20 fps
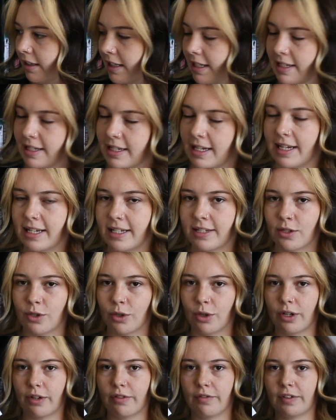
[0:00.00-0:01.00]
This is
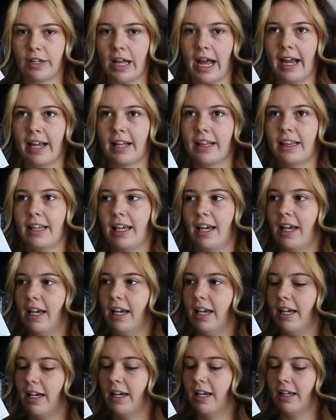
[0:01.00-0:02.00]
sort of like
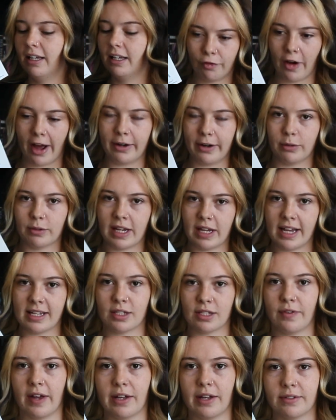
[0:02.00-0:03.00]
the final
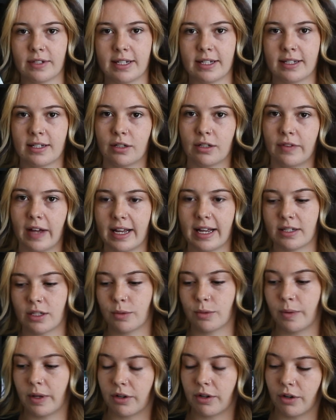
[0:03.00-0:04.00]
test for Elsie Silver as
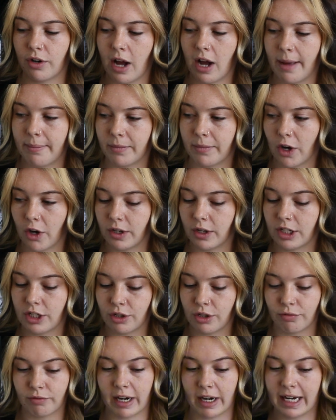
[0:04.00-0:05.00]
to whether or not I'm going
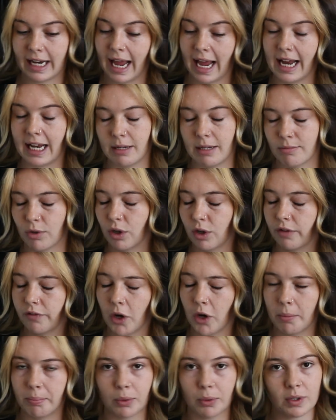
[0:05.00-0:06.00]
to read any more of
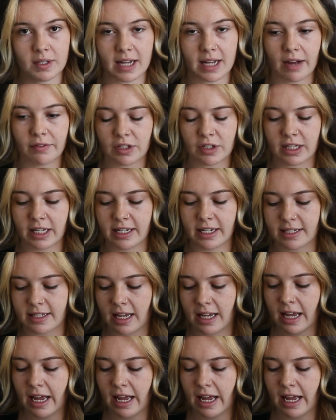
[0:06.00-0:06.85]
her books after this.